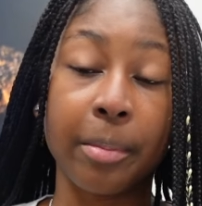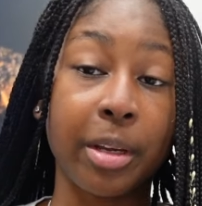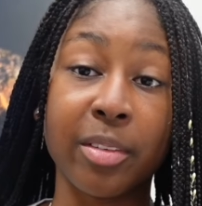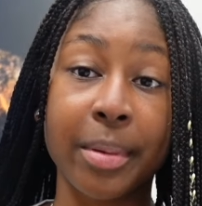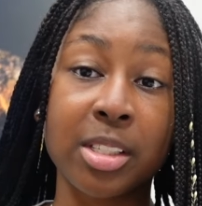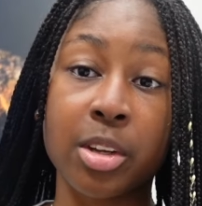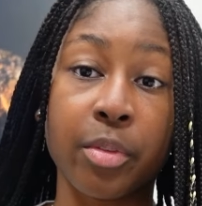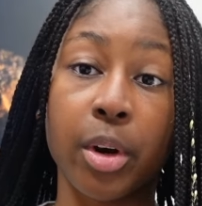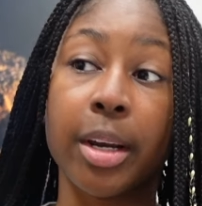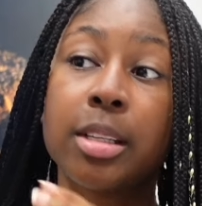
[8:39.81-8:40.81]
I'm giving myself
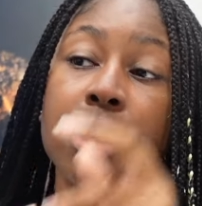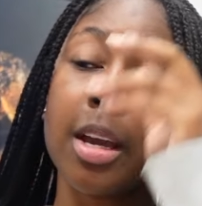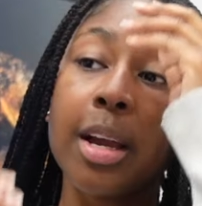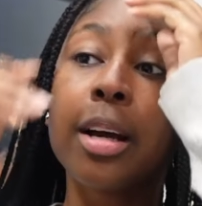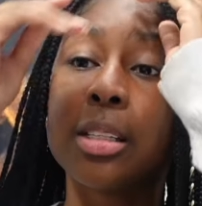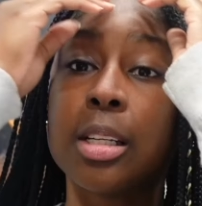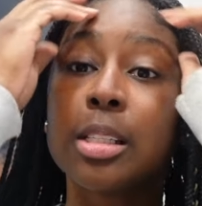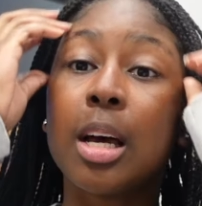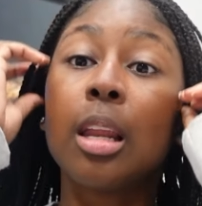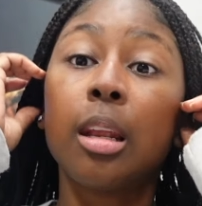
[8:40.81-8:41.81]
grace because
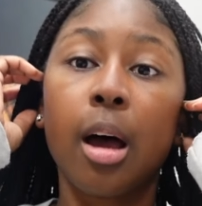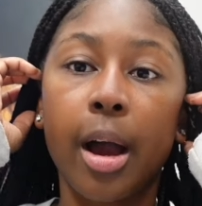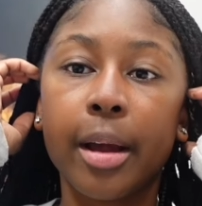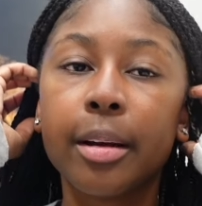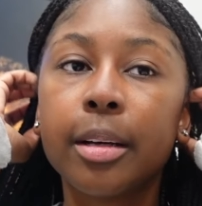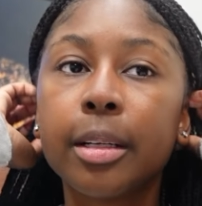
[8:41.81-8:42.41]
it's a lot.